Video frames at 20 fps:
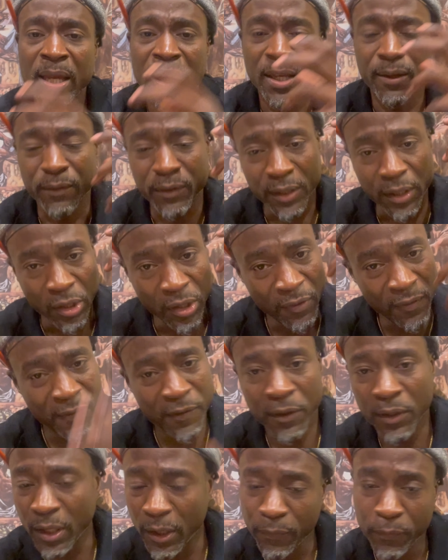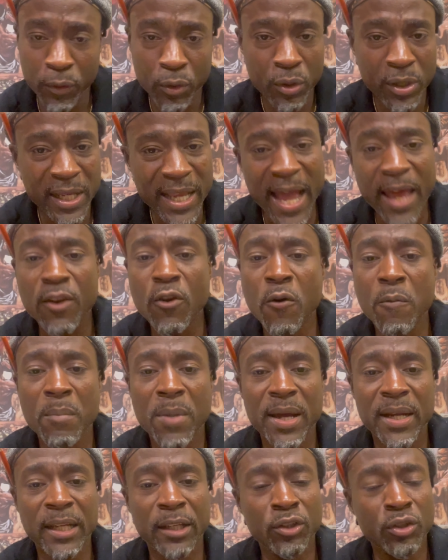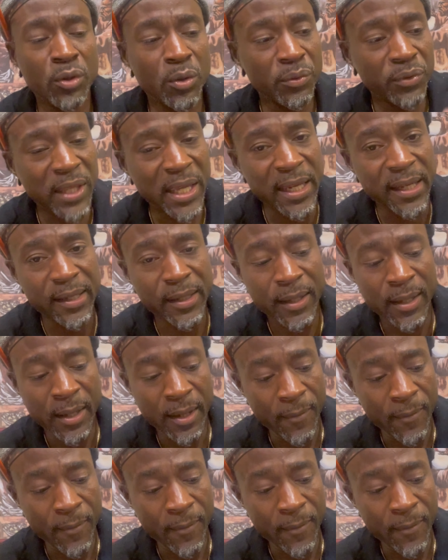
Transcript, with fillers: If you, if you, if you got no money, you don't think